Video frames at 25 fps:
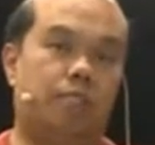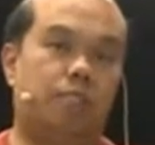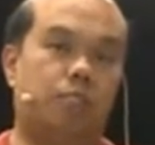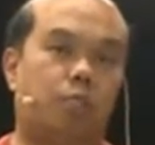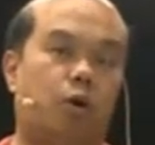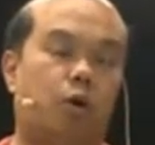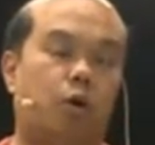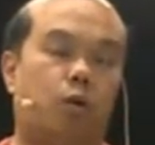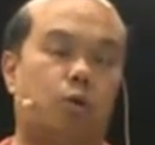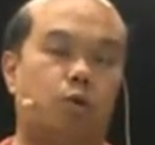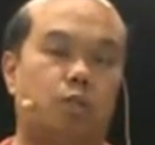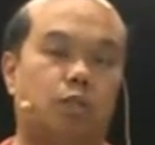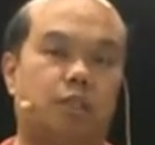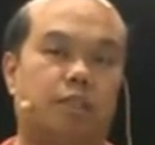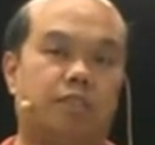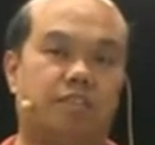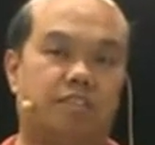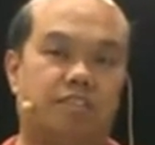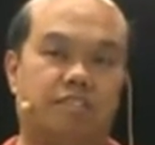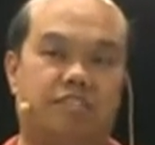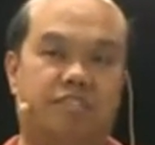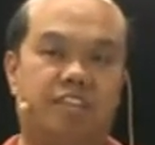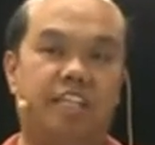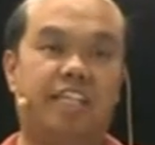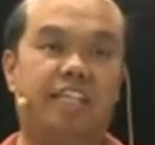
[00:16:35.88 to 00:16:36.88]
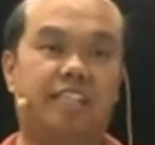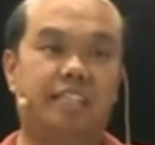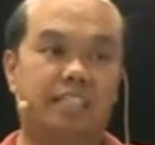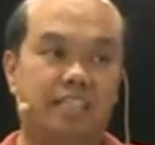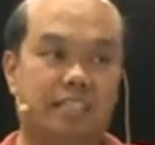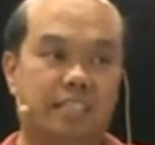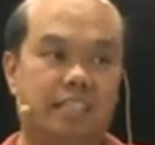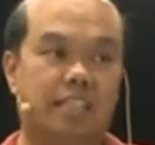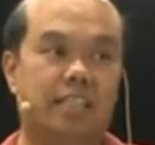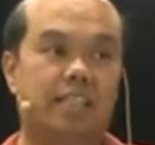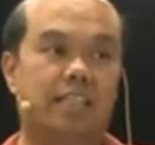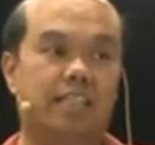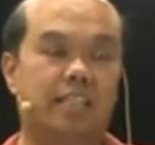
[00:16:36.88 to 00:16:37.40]
models of the
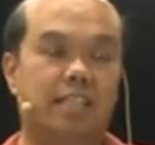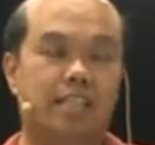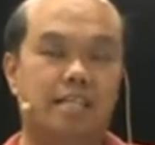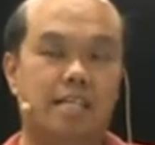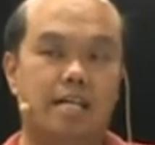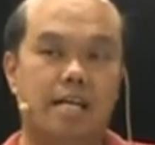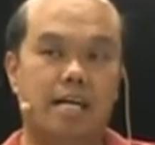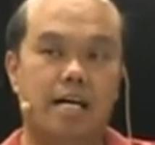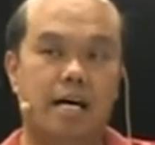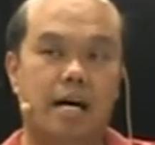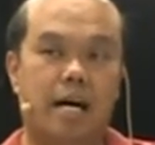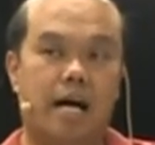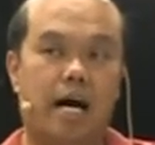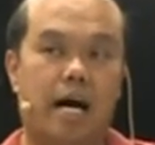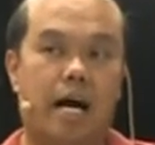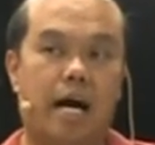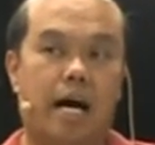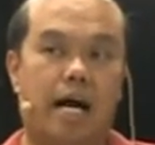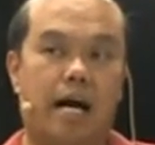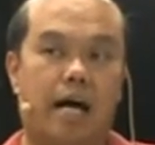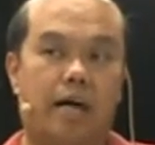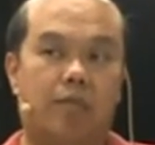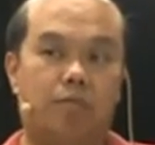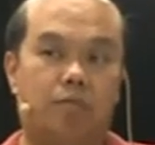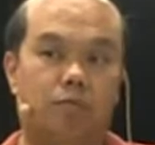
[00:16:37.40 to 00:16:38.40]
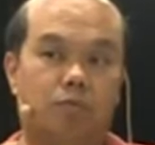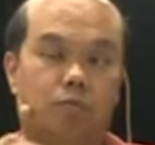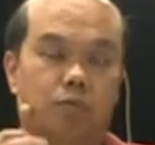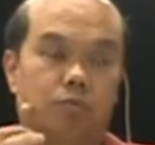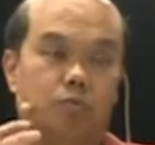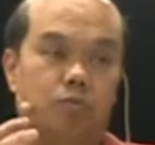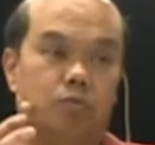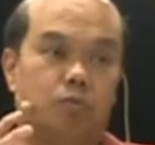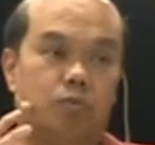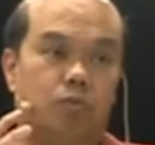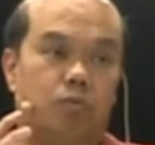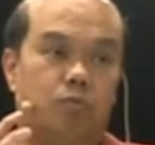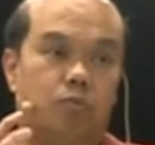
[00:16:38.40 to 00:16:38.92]
figures are
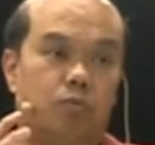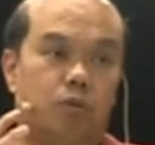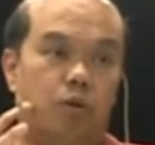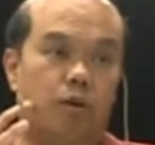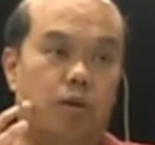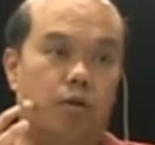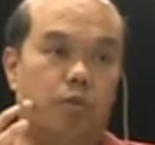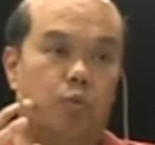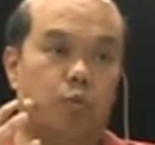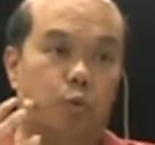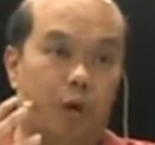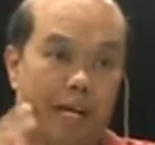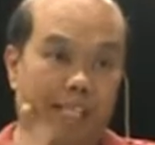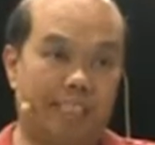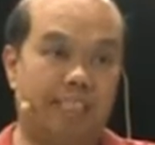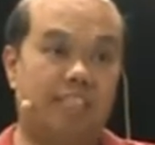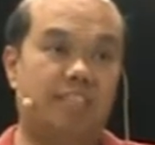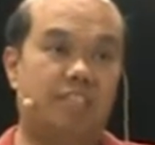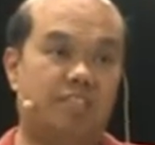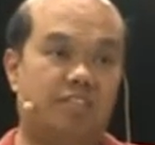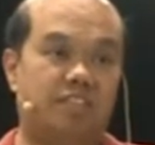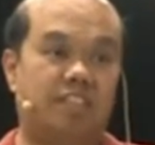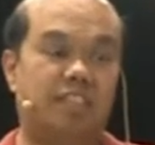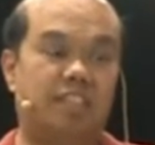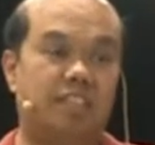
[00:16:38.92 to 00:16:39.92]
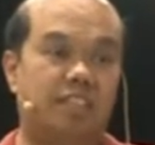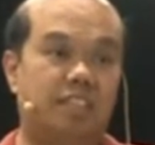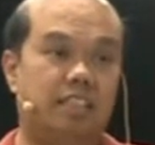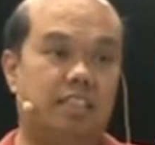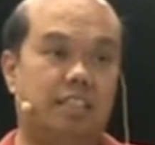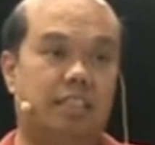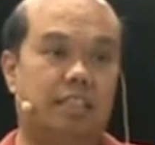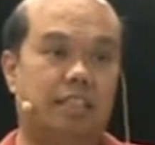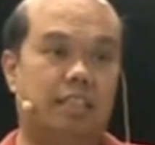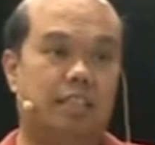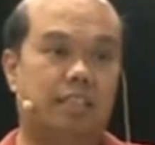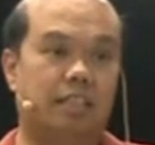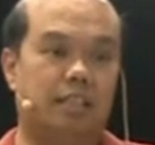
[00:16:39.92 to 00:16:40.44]
resin
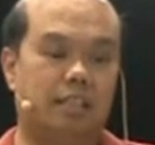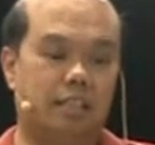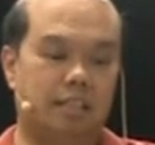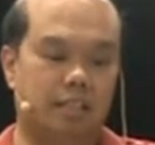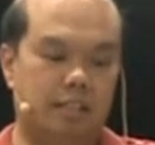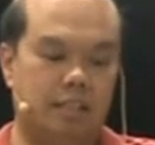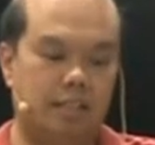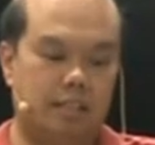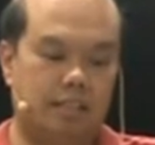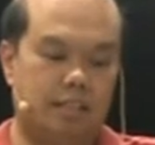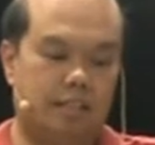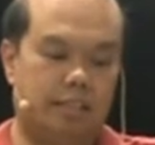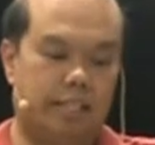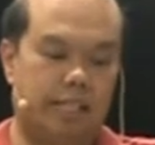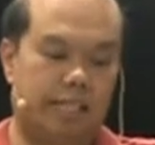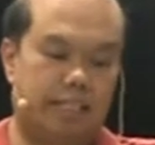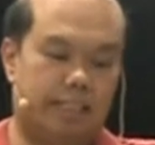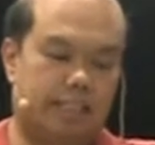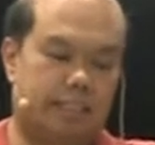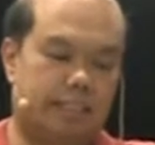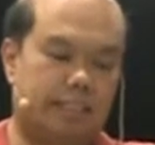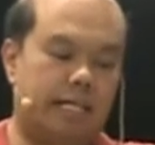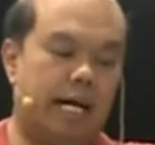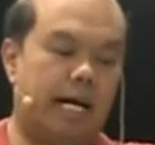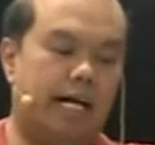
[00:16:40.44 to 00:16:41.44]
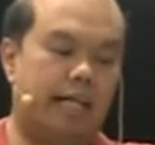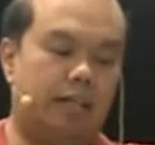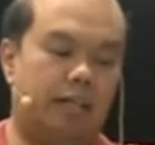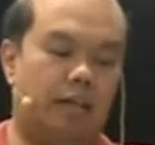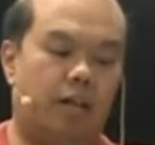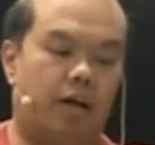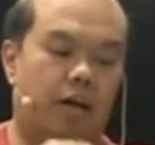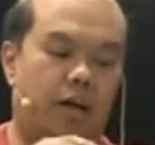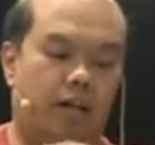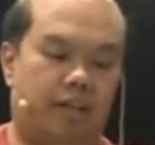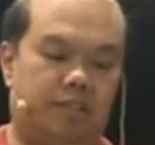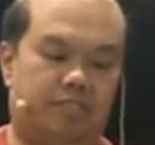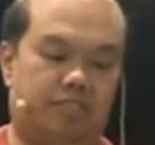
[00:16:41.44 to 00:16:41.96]
figures. They start
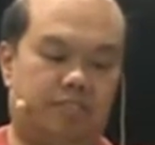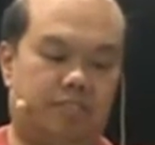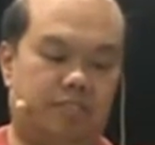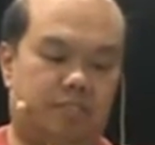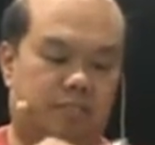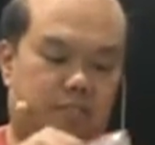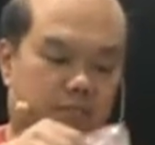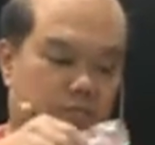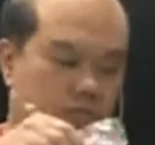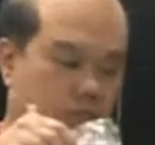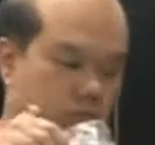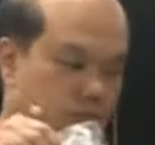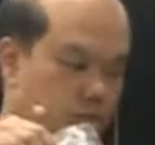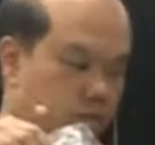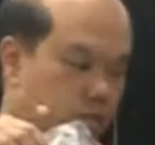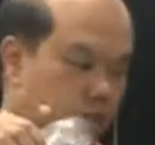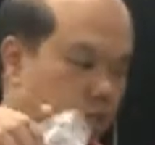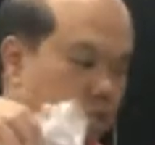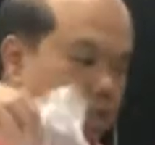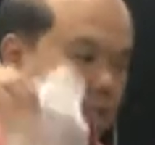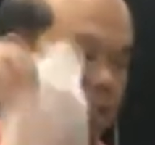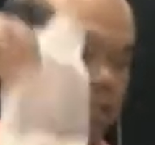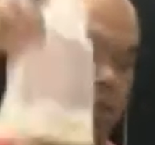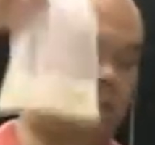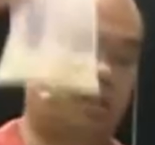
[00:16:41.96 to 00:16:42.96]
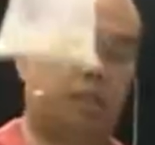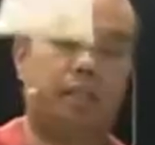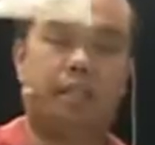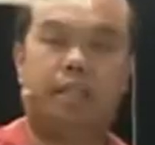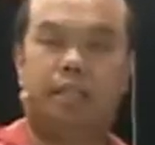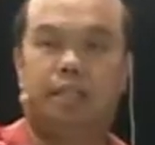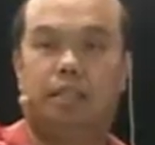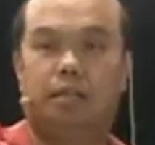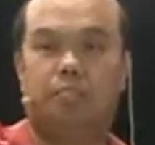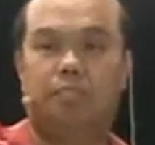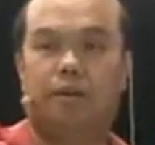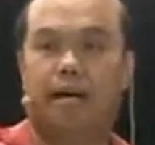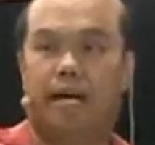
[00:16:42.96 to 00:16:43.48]
life
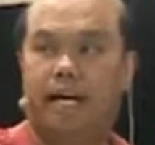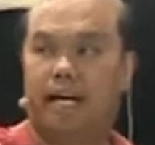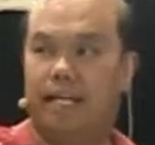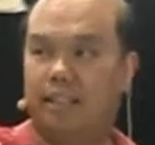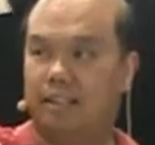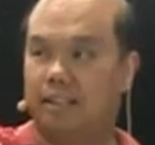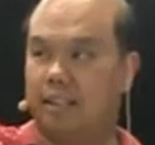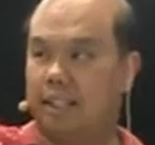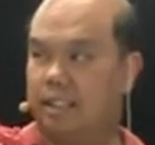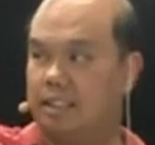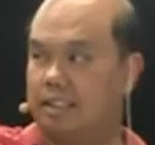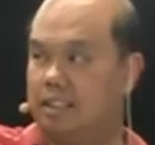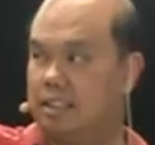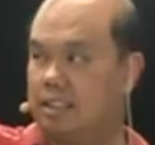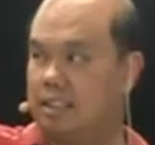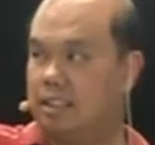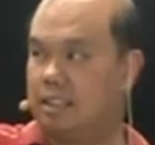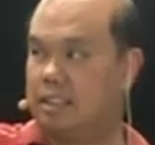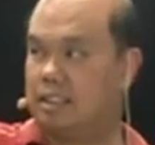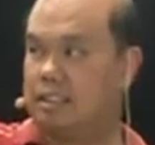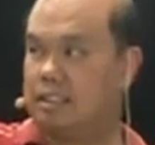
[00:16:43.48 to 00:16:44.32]
literally in a bag like this.